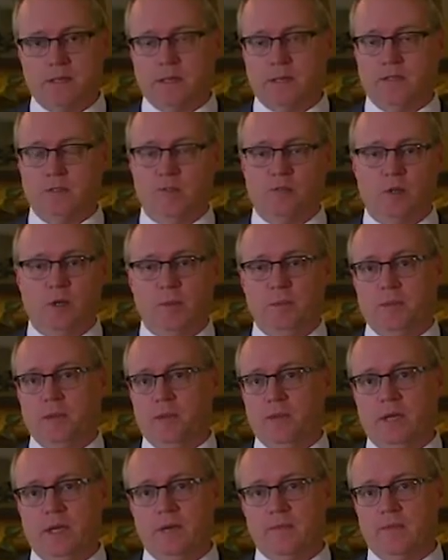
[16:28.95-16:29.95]

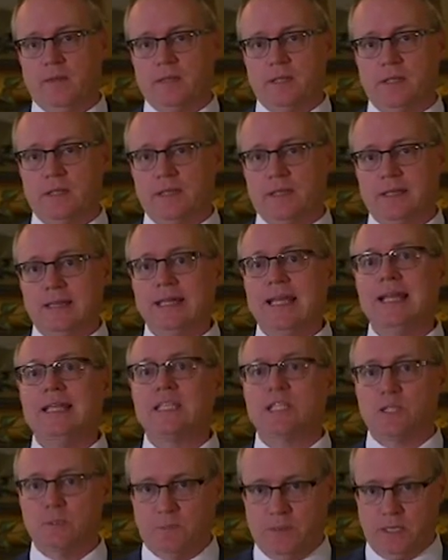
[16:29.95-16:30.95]
contribute even the
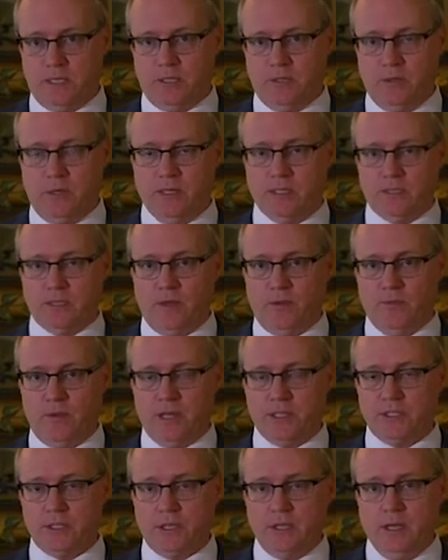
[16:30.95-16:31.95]
least bit to his
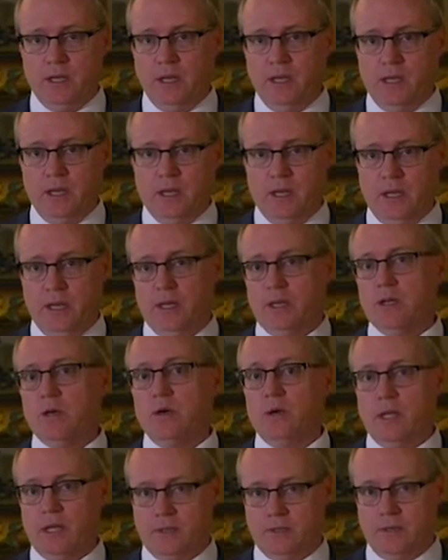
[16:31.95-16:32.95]
salvation, he
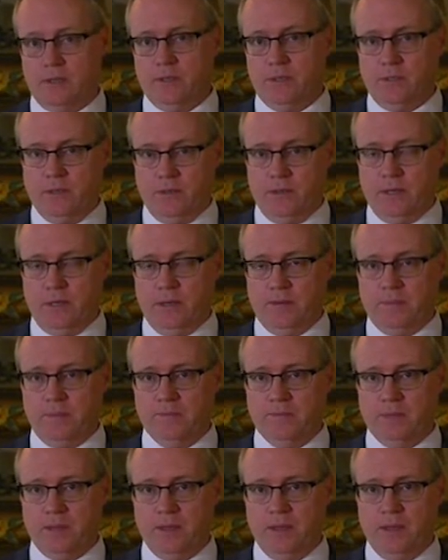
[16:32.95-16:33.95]
knew he couldn't do it.
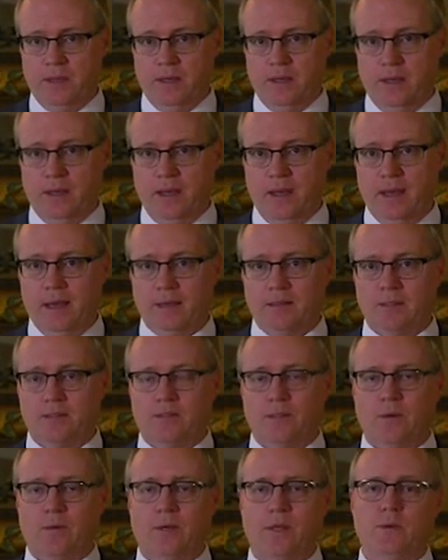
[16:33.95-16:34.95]
And
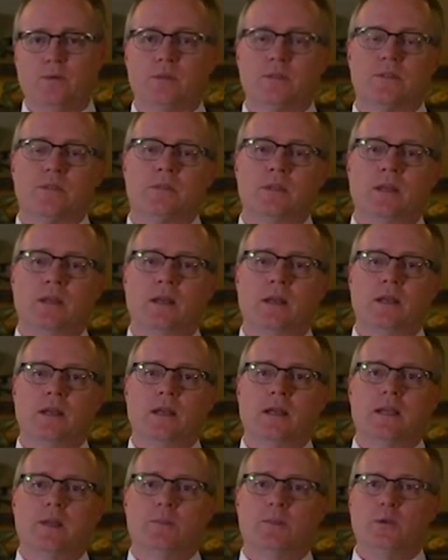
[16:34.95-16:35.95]
so he was
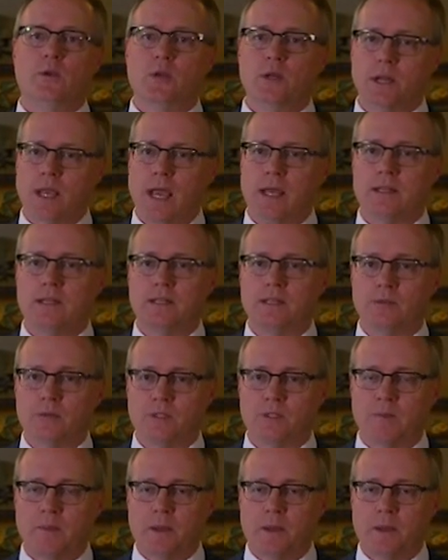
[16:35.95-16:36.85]
communicating to his